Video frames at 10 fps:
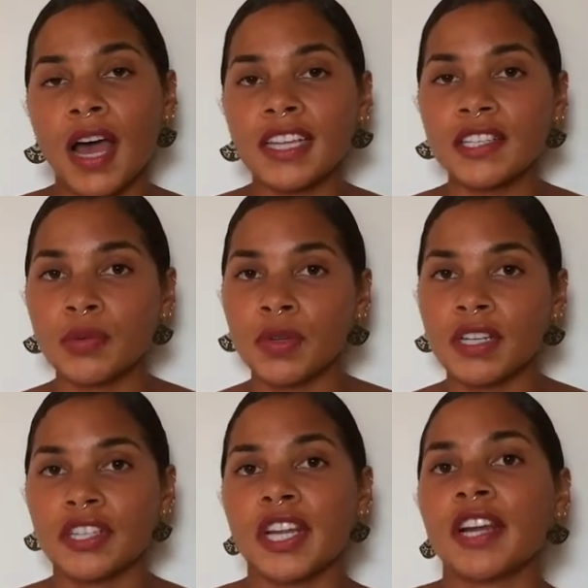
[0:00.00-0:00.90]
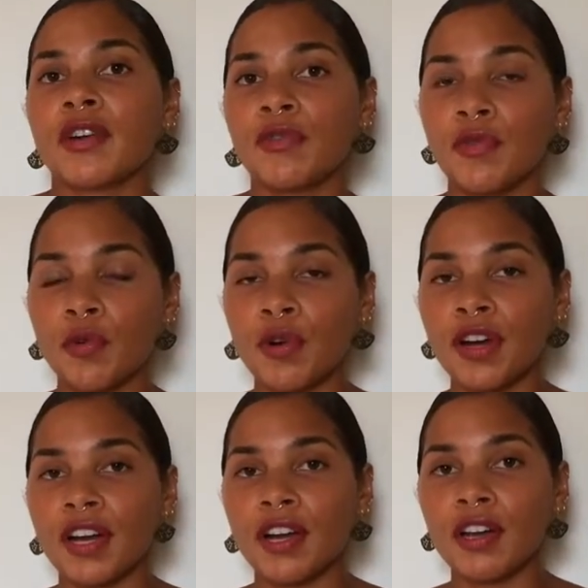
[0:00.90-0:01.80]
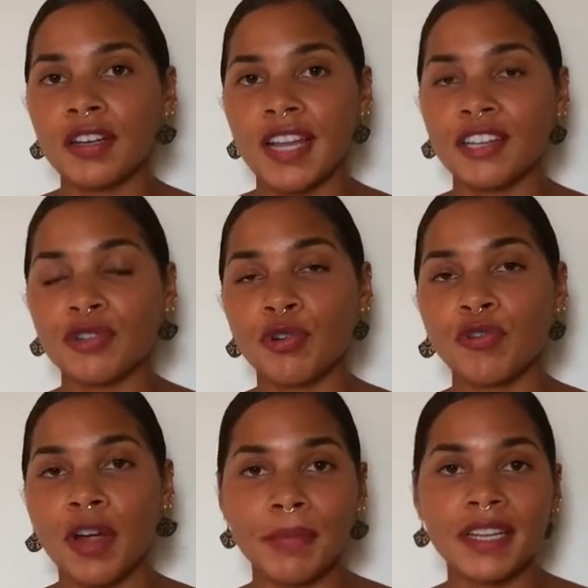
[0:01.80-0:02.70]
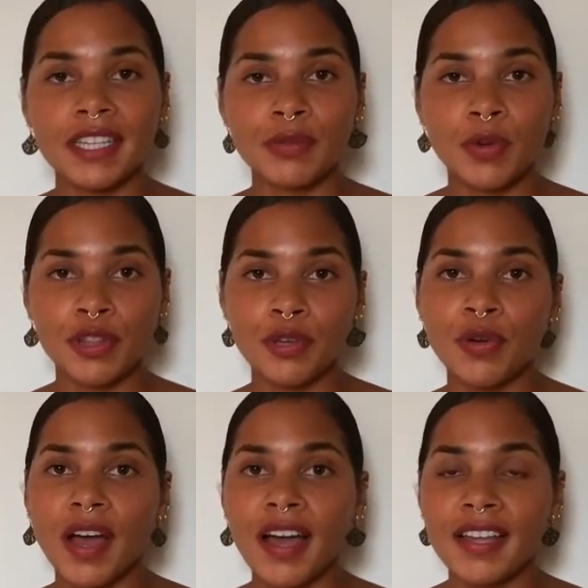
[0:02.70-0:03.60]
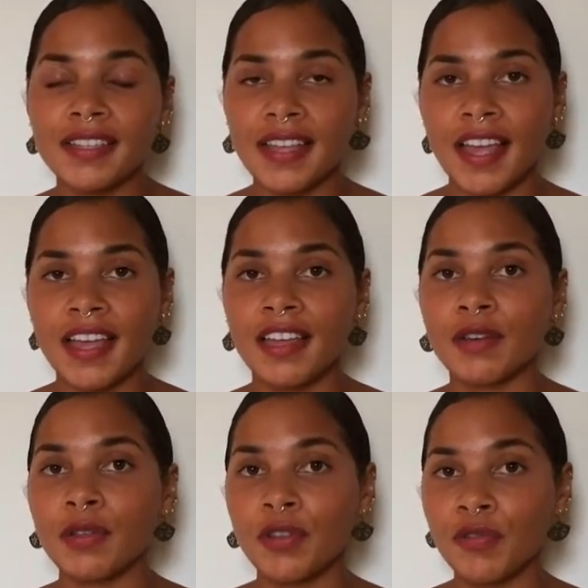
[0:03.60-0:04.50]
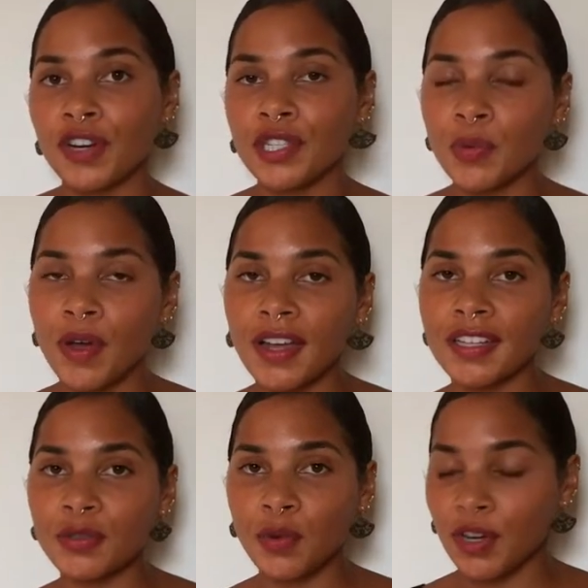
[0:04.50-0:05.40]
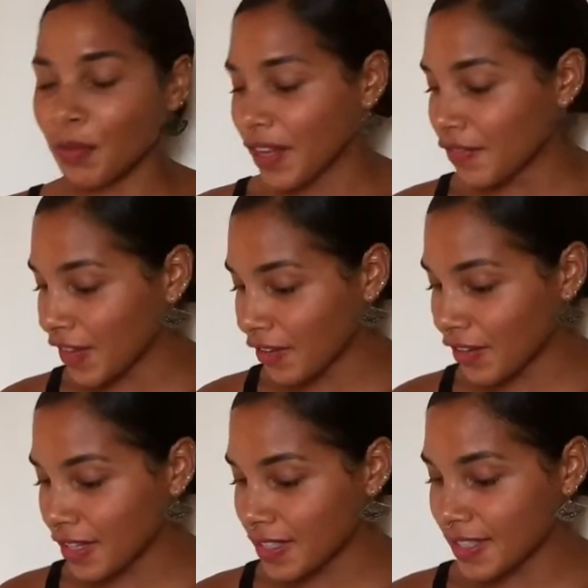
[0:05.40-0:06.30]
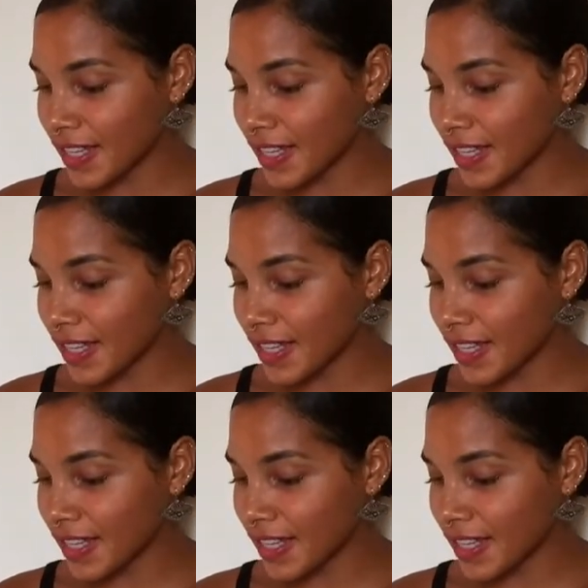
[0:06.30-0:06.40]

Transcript: I just want to share 4 natural remedies with you guys, and the first one is one of my favorites.